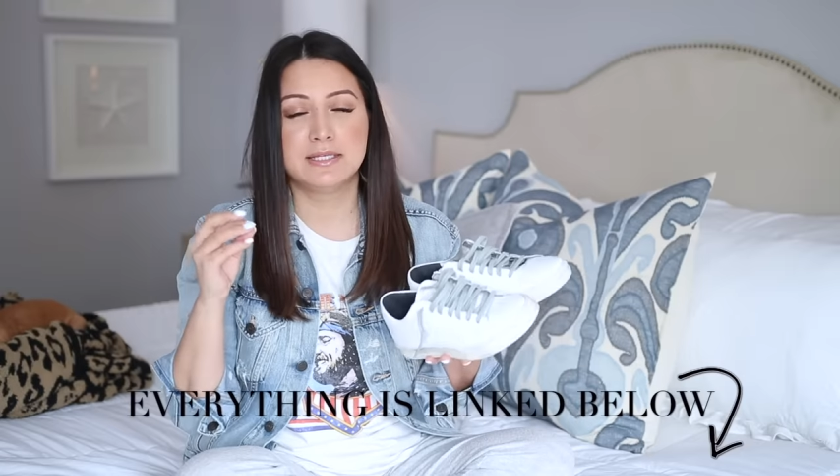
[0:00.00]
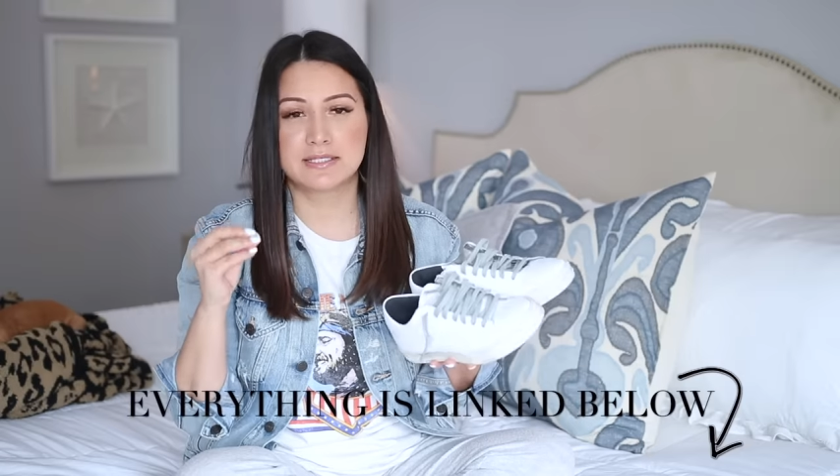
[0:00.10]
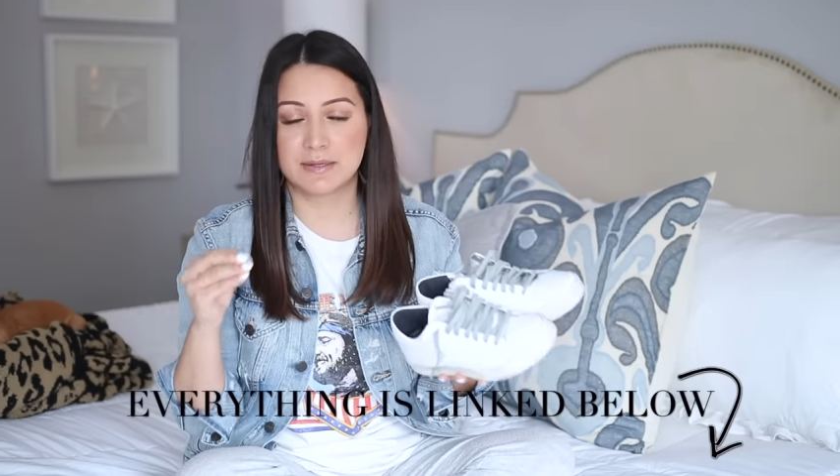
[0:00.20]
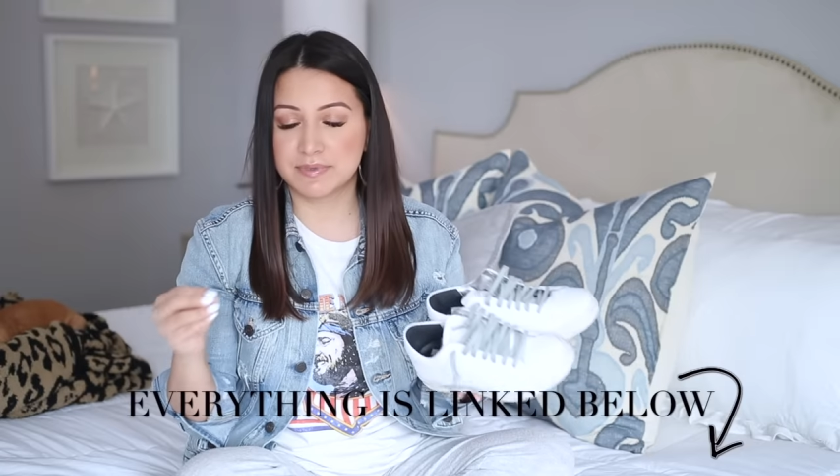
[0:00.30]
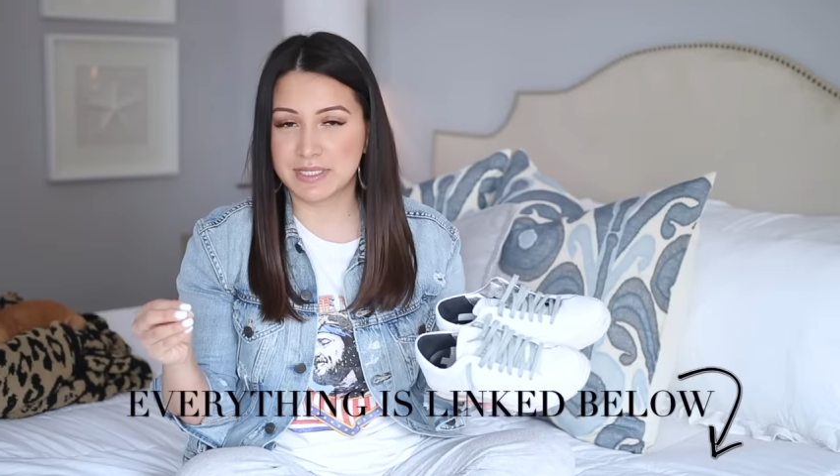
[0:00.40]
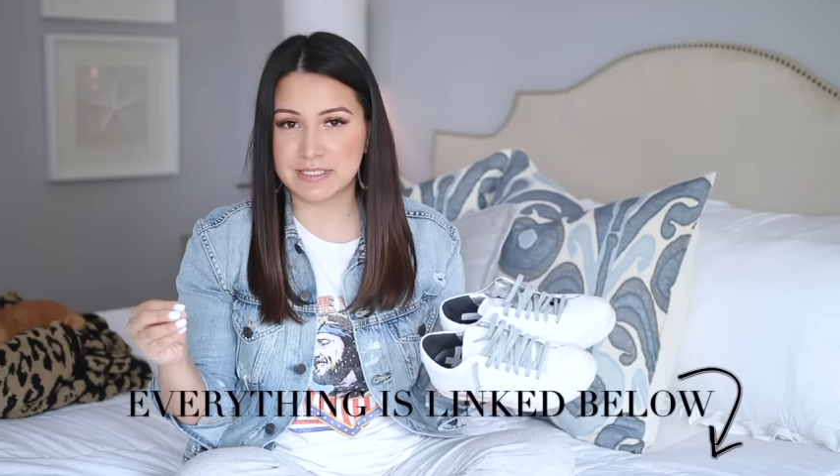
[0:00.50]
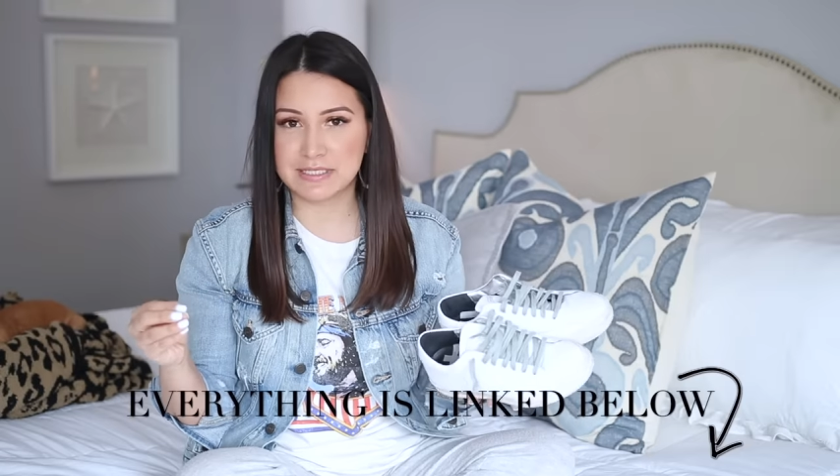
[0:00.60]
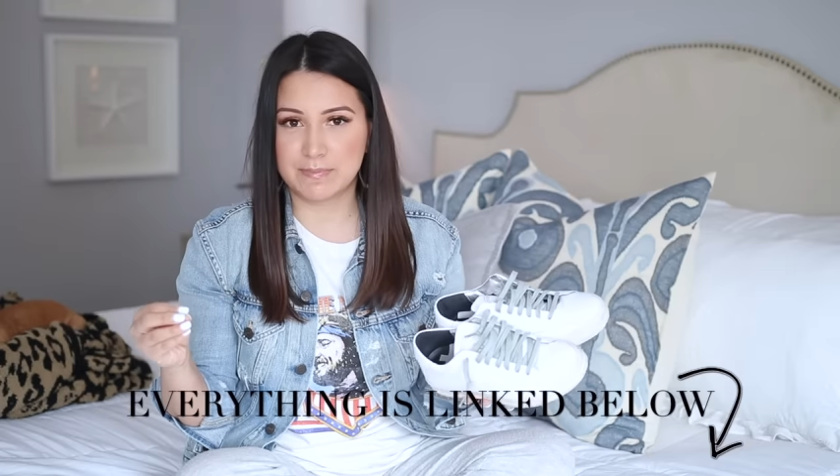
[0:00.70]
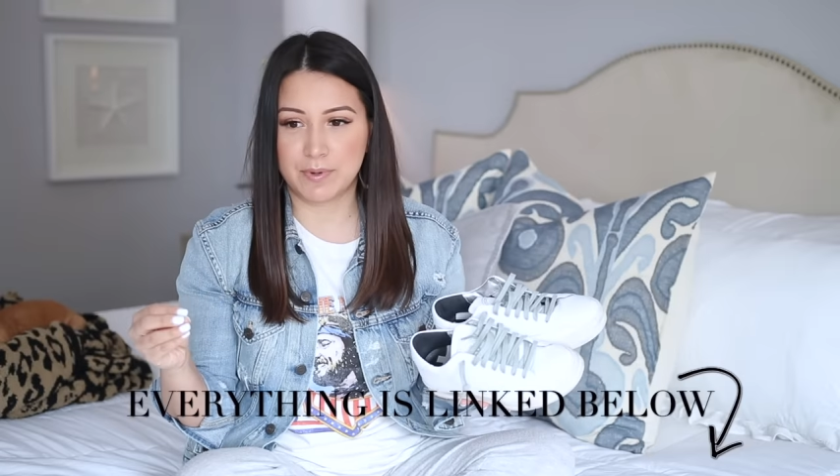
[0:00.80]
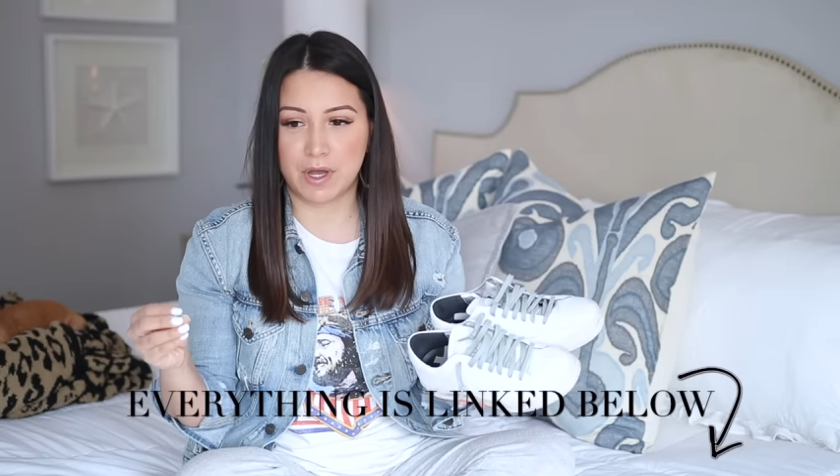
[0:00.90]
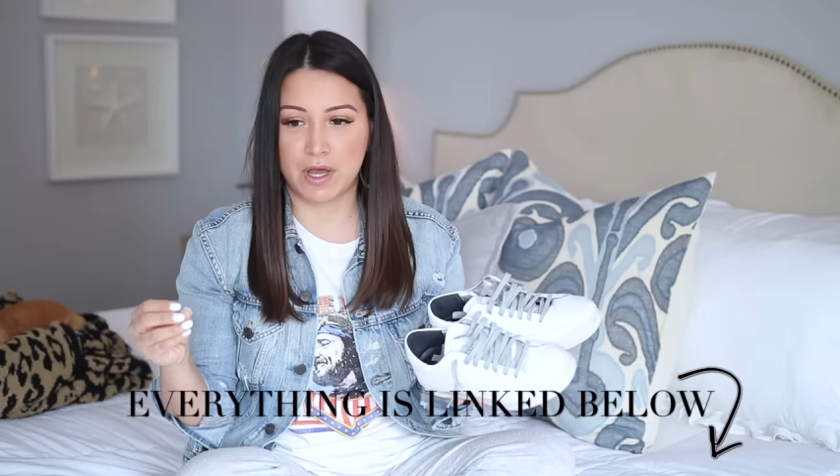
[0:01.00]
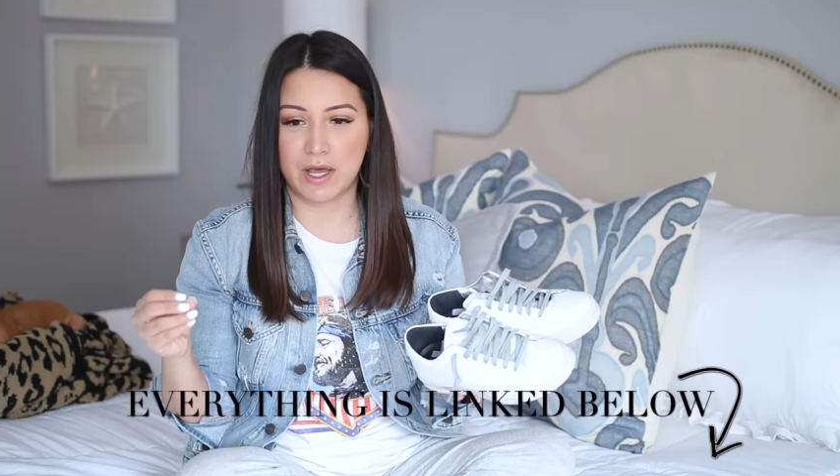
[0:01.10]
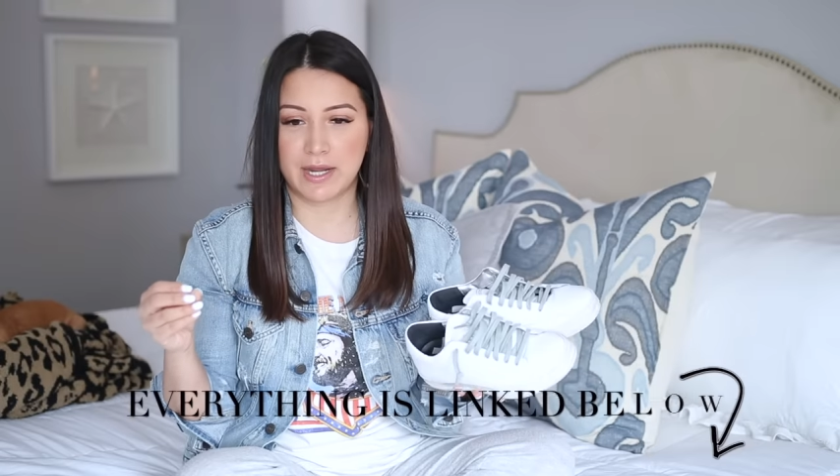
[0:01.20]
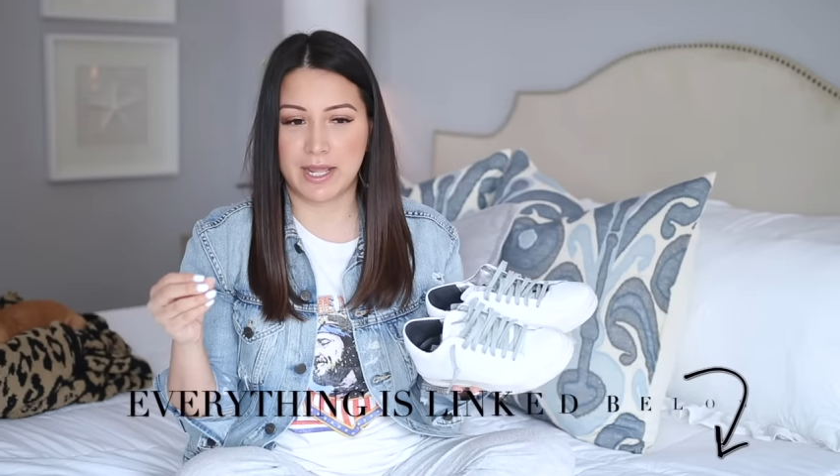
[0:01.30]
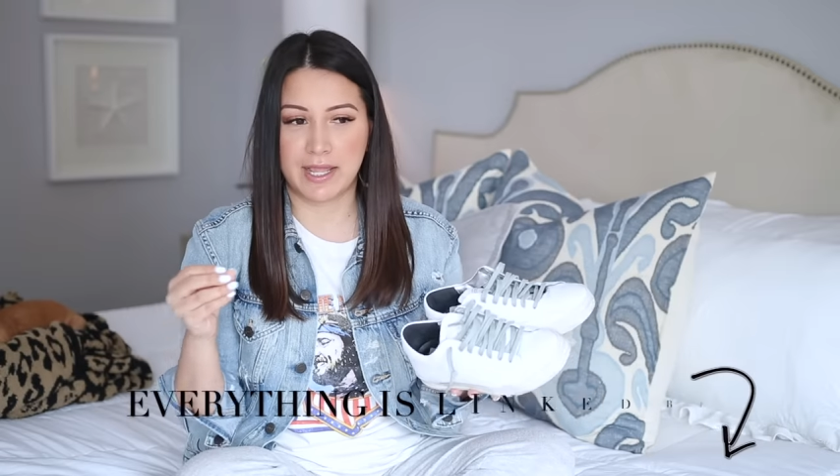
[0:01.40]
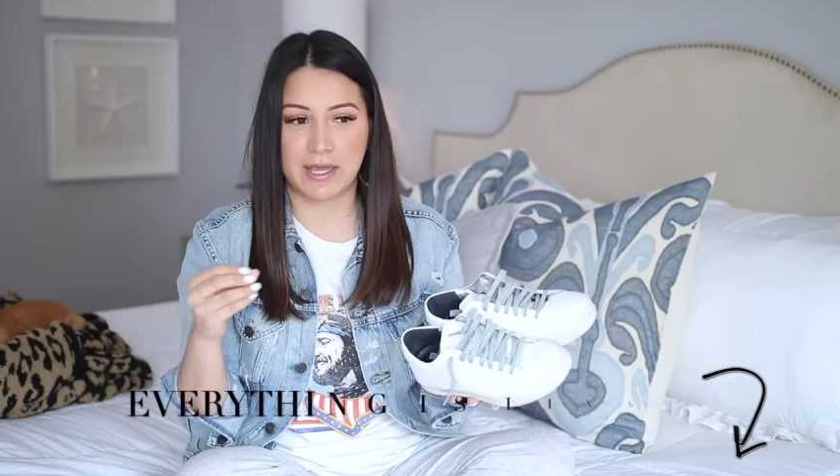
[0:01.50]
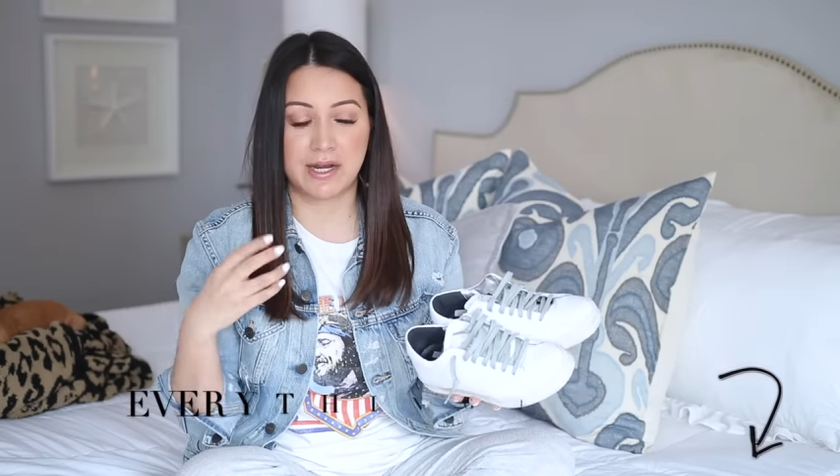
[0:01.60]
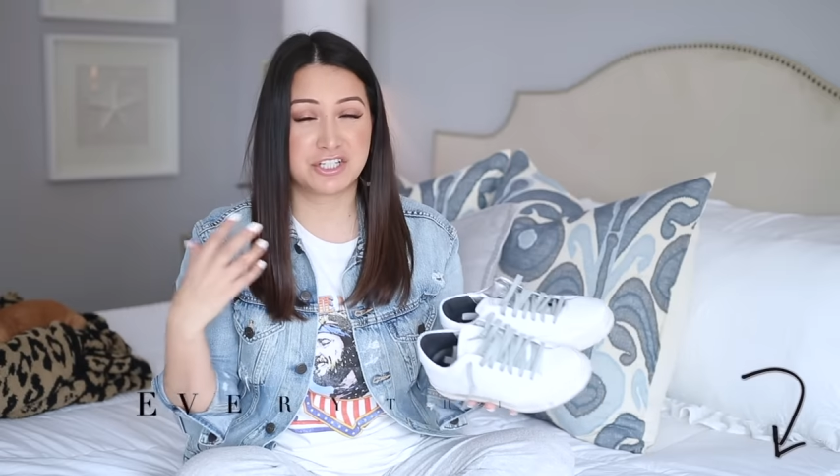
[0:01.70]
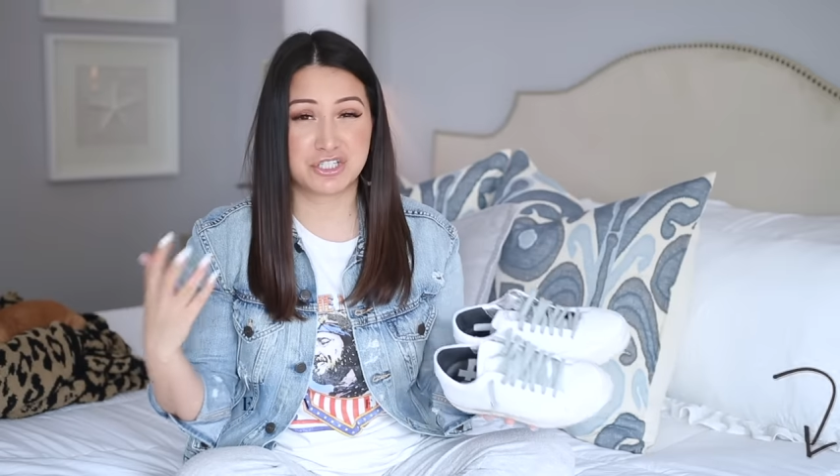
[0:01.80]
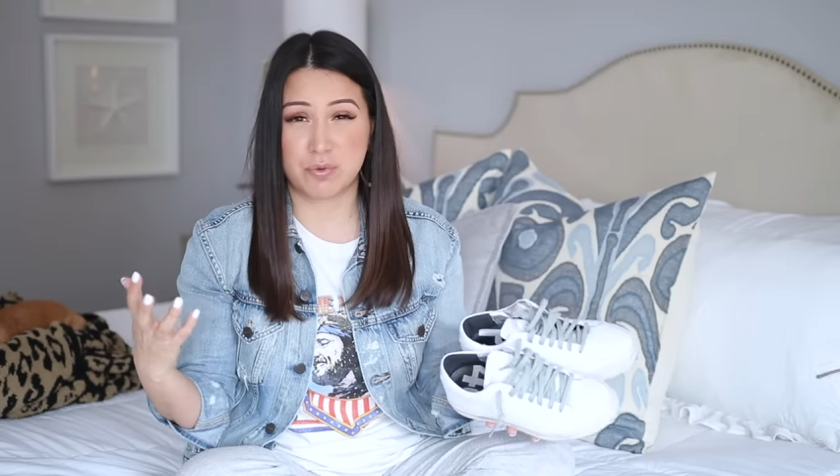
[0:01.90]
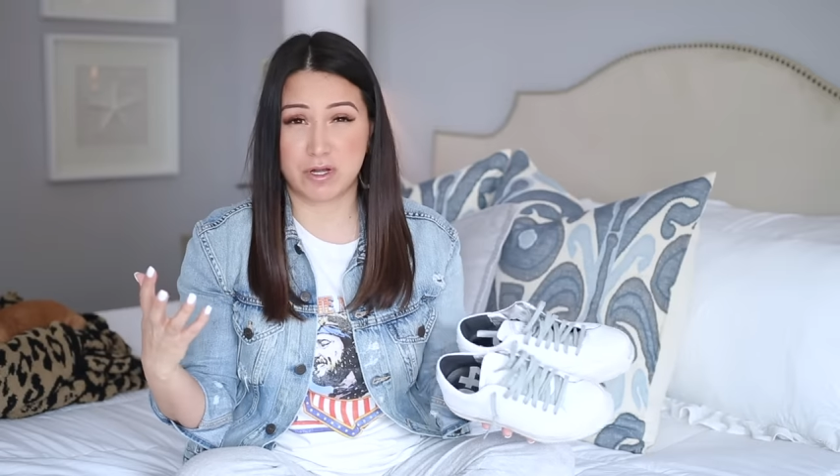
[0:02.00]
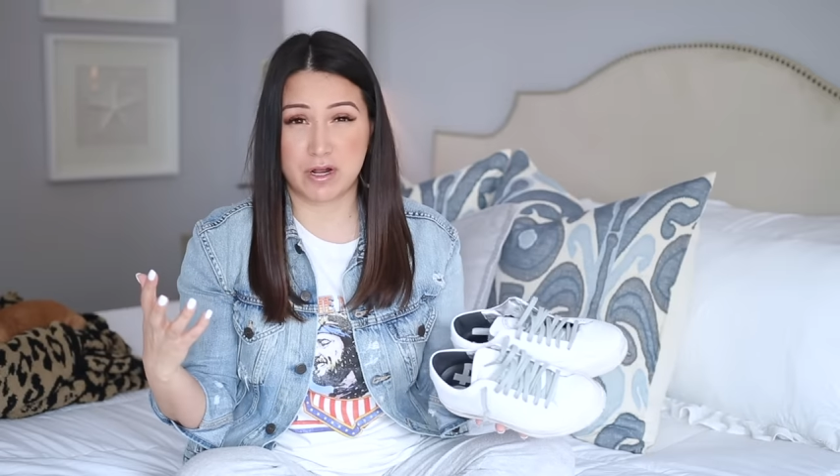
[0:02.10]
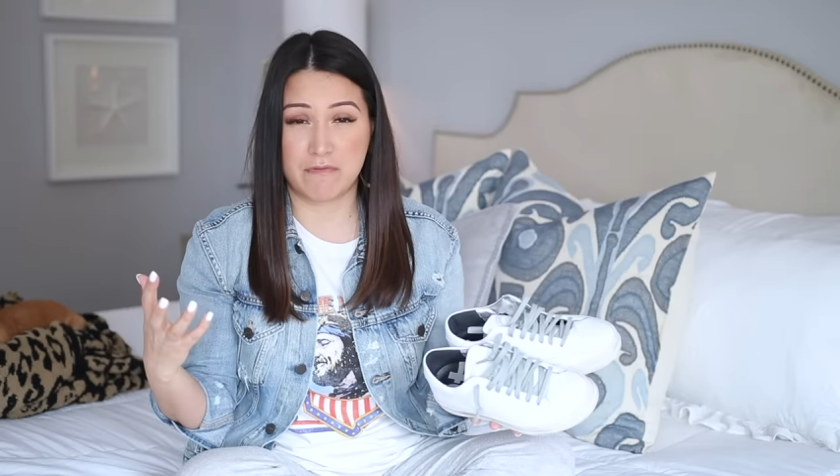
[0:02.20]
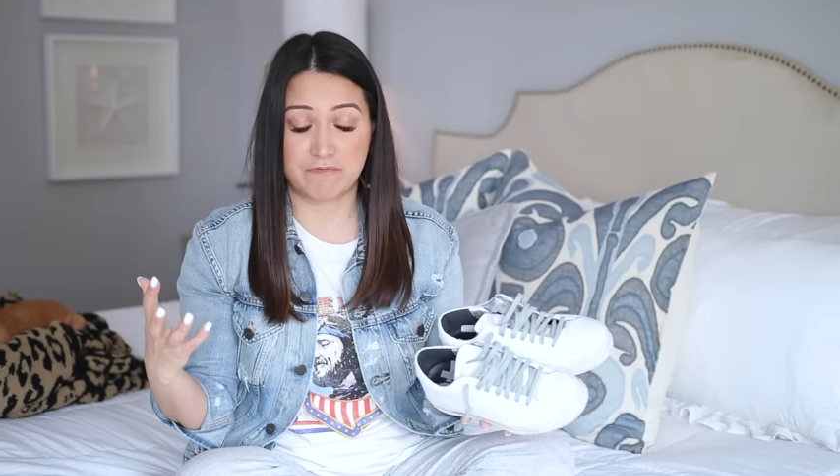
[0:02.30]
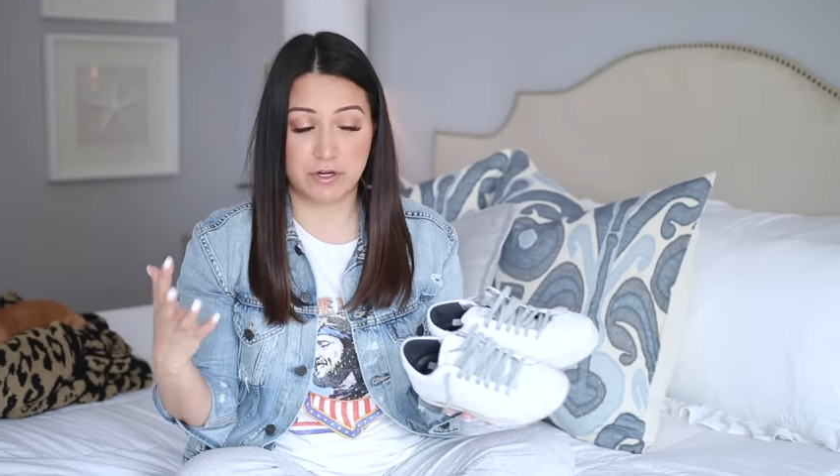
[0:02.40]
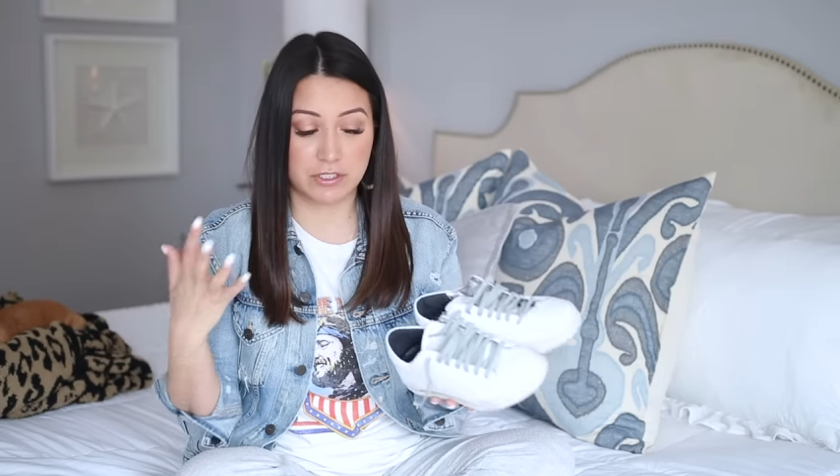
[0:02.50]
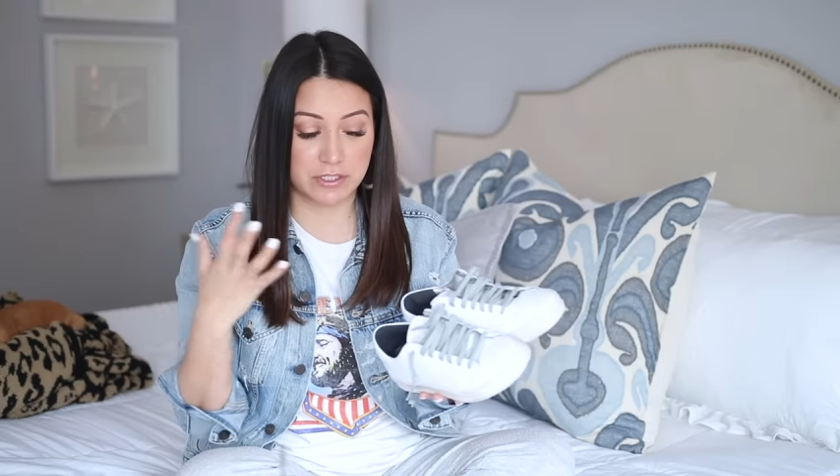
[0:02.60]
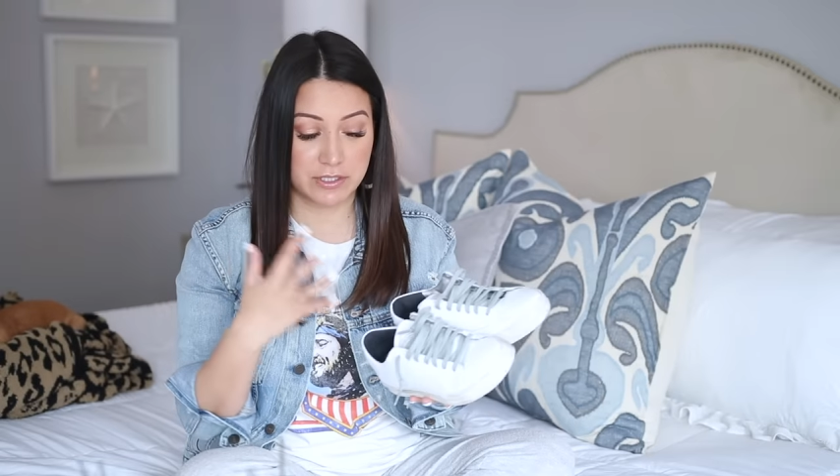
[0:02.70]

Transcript: something slip on, and I just want comfort.